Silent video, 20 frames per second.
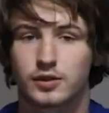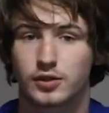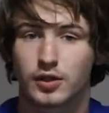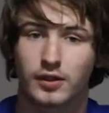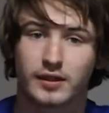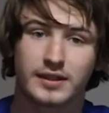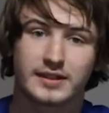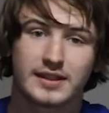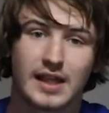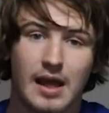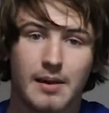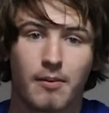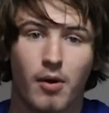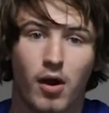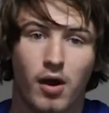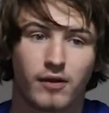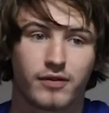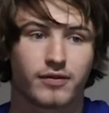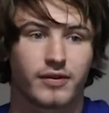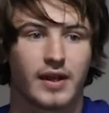you start this game
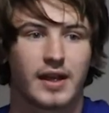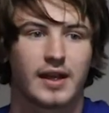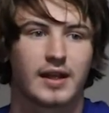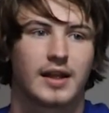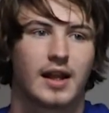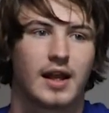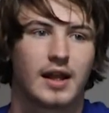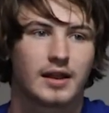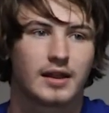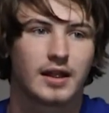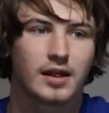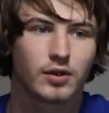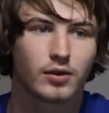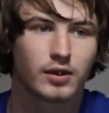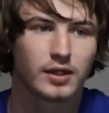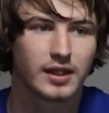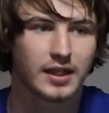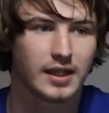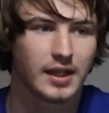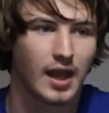off in
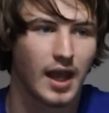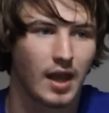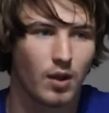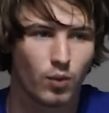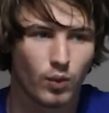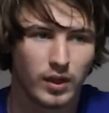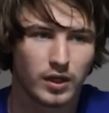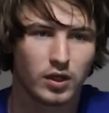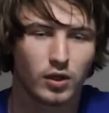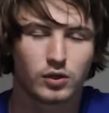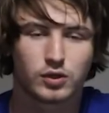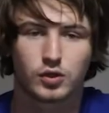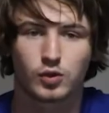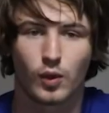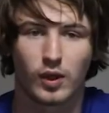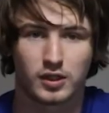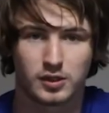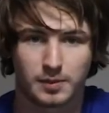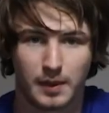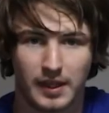literally a windowed
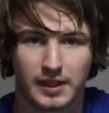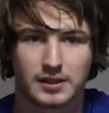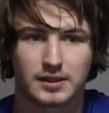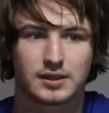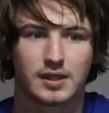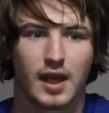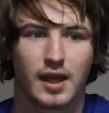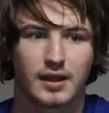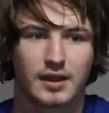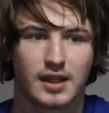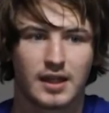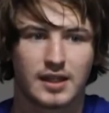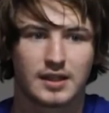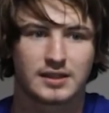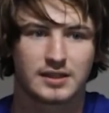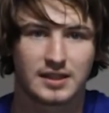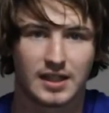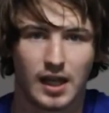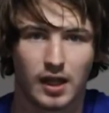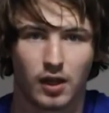square space. I think it
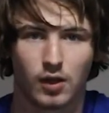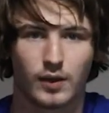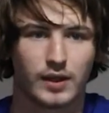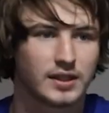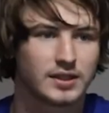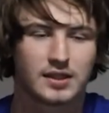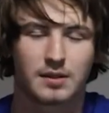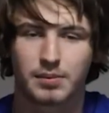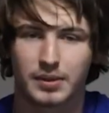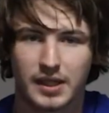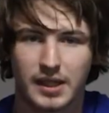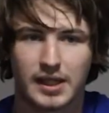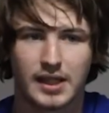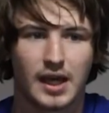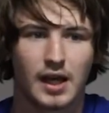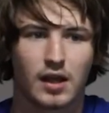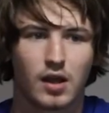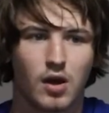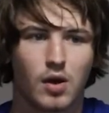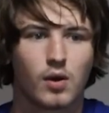is yellow. It is completely
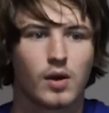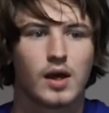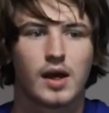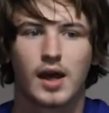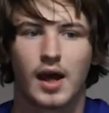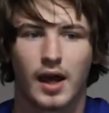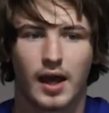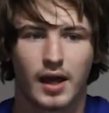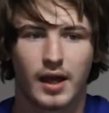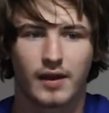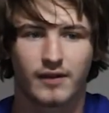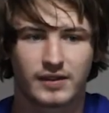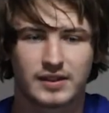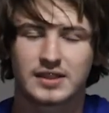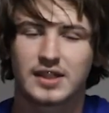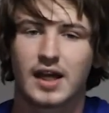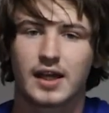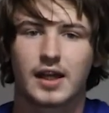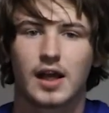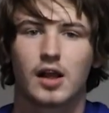yellow. If it's
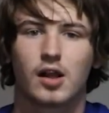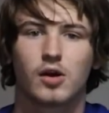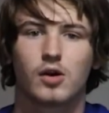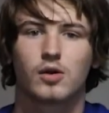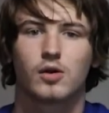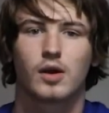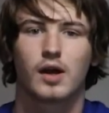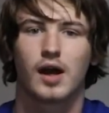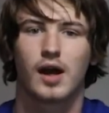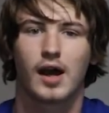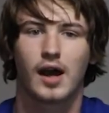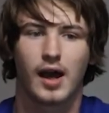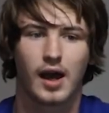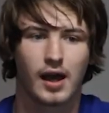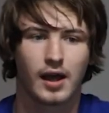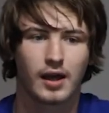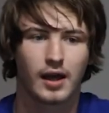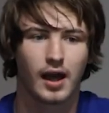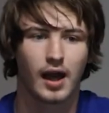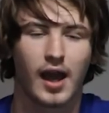not yellow,
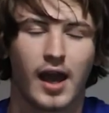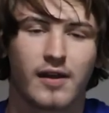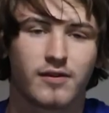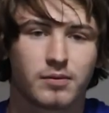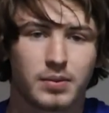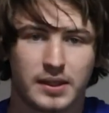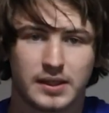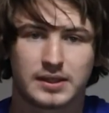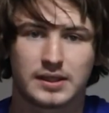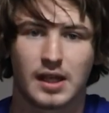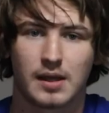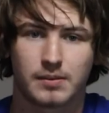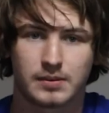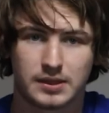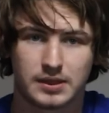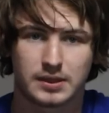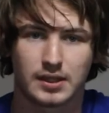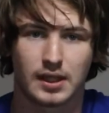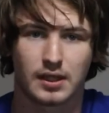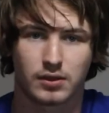I haven't played this game
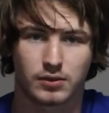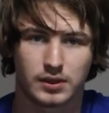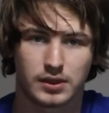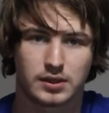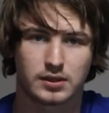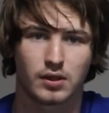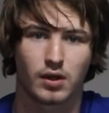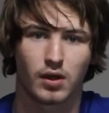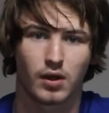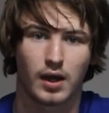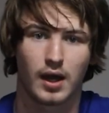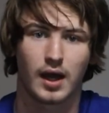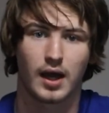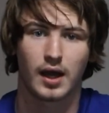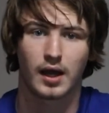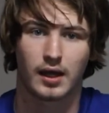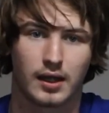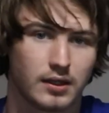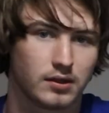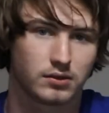since like 3 days ago.
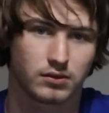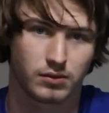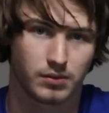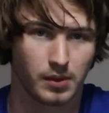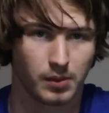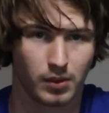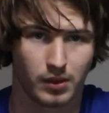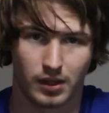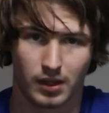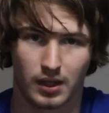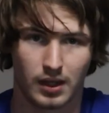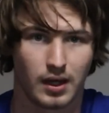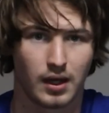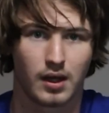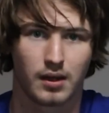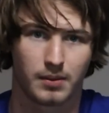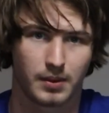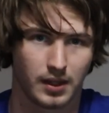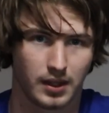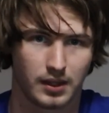I don't remember a
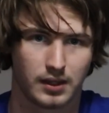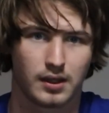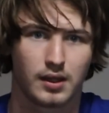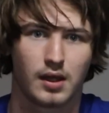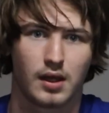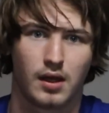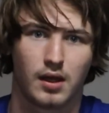lot about it.